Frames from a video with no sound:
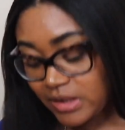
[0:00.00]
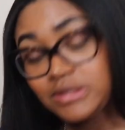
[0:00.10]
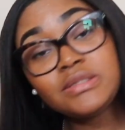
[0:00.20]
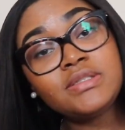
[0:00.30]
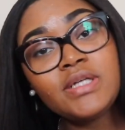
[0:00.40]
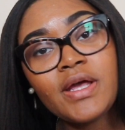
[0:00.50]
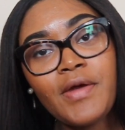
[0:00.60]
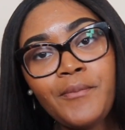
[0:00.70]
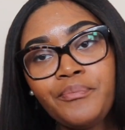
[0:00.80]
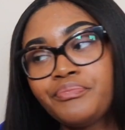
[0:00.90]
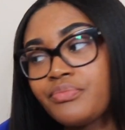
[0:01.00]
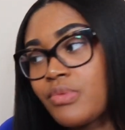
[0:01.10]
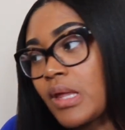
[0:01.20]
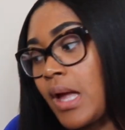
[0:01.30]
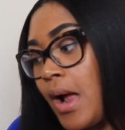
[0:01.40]
and see
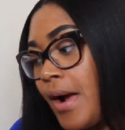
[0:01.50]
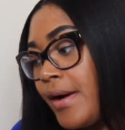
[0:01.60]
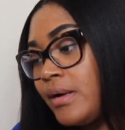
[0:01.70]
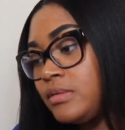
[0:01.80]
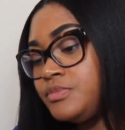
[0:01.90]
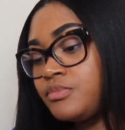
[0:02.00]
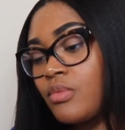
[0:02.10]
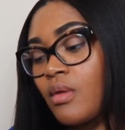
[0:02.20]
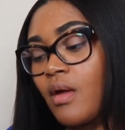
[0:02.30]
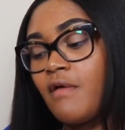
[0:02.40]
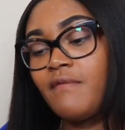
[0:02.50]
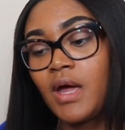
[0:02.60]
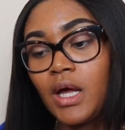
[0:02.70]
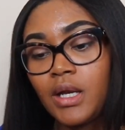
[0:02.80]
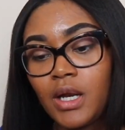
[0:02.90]
if I
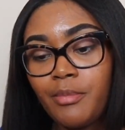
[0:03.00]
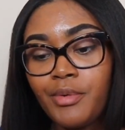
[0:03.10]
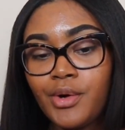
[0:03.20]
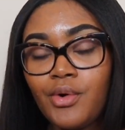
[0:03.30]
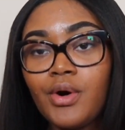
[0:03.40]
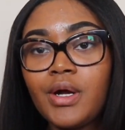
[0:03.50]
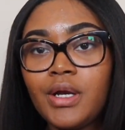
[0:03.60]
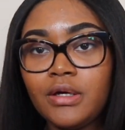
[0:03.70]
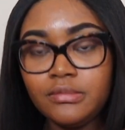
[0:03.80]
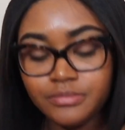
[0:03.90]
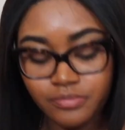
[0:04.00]
ended up recording it.